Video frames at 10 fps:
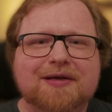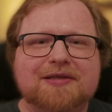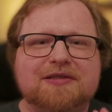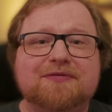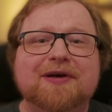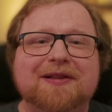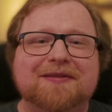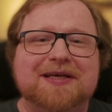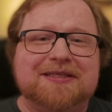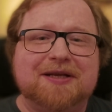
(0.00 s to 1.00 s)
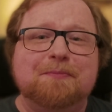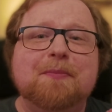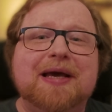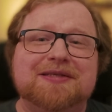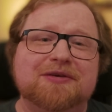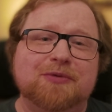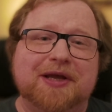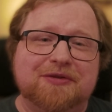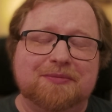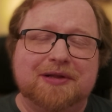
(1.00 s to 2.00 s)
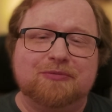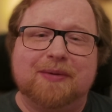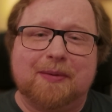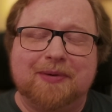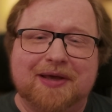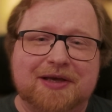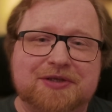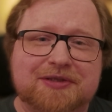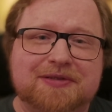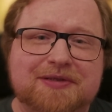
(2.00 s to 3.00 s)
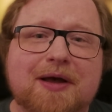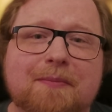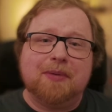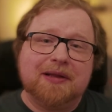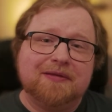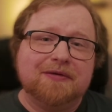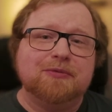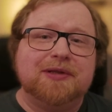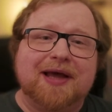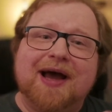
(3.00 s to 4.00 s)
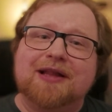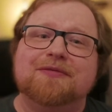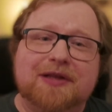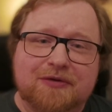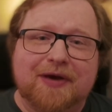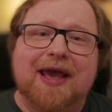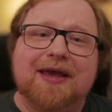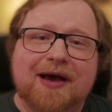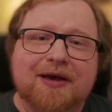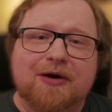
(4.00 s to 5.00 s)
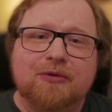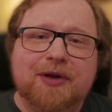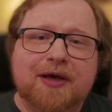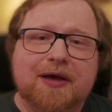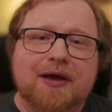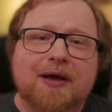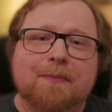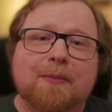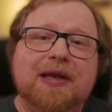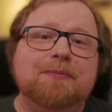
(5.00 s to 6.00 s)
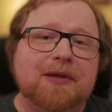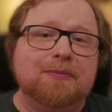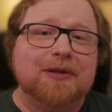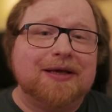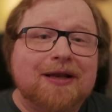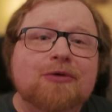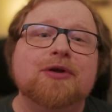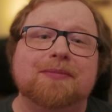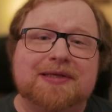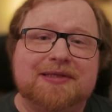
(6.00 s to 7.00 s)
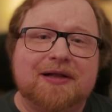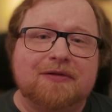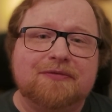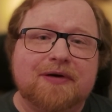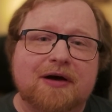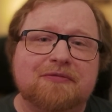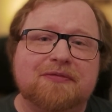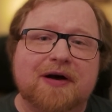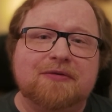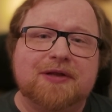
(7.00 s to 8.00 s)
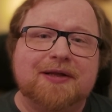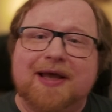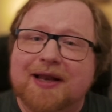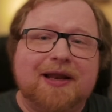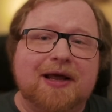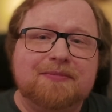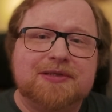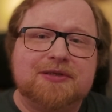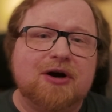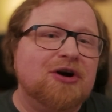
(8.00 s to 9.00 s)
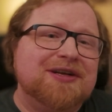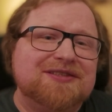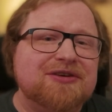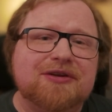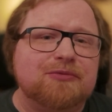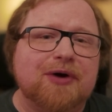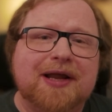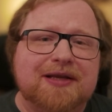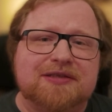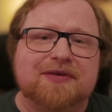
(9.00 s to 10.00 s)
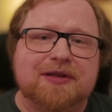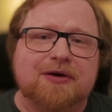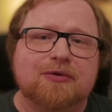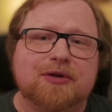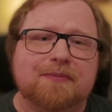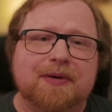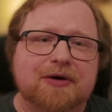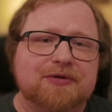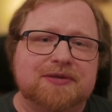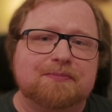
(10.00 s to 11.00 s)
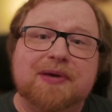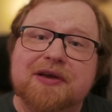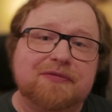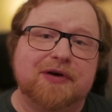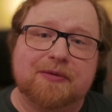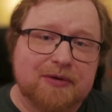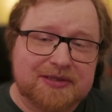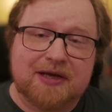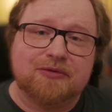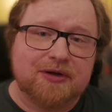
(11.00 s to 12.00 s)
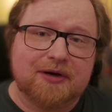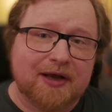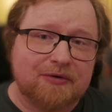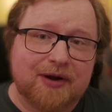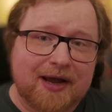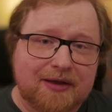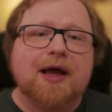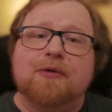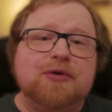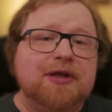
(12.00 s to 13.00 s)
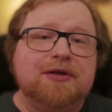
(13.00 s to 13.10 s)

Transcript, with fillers: Svelte is an amazing way to build web applications. But with the advent of AI coding, many people, including myself, have found that LLMs aren't as good at writing Svelte code compared to some bigger frameworks out there like React. And with the